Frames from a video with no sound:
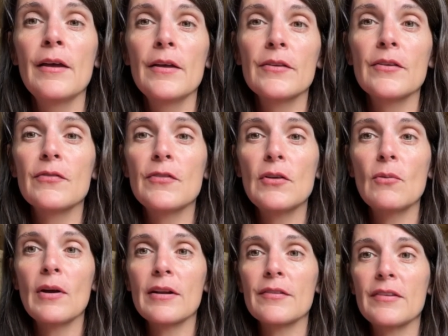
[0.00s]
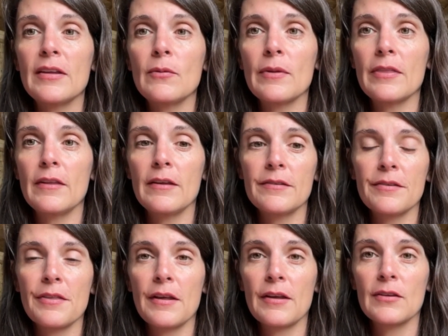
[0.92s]
So if you want to see what these
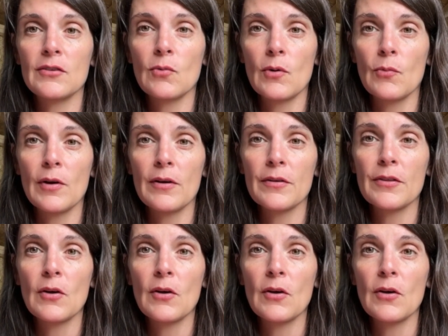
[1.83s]
things were worth,